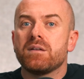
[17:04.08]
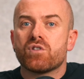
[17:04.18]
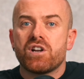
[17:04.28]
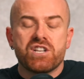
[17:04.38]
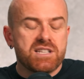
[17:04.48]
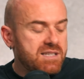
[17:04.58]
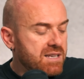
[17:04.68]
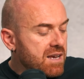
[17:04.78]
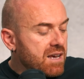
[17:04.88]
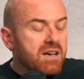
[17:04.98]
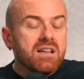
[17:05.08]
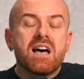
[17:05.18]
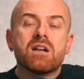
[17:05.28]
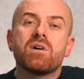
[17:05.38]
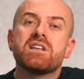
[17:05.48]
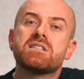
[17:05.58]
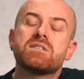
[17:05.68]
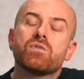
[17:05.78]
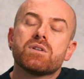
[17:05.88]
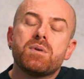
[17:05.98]
projects. Another one is
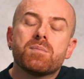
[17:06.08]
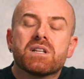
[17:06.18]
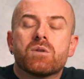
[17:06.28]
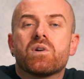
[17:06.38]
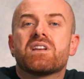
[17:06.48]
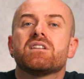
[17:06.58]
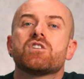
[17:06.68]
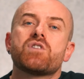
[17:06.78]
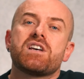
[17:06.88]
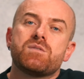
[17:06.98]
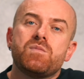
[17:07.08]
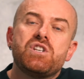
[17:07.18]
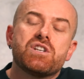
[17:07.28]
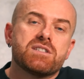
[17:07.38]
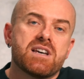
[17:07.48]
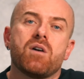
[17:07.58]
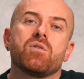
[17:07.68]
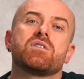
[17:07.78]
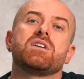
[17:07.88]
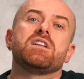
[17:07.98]
for the people that work in the transmission
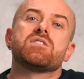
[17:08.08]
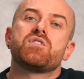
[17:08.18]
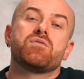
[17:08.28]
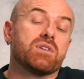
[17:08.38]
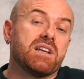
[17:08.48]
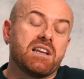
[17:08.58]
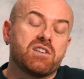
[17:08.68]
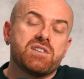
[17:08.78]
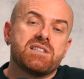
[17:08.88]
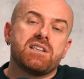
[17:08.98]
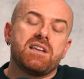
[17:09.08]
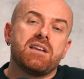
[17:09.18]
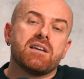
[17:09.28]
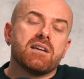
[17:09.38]
tower industry for the electricity.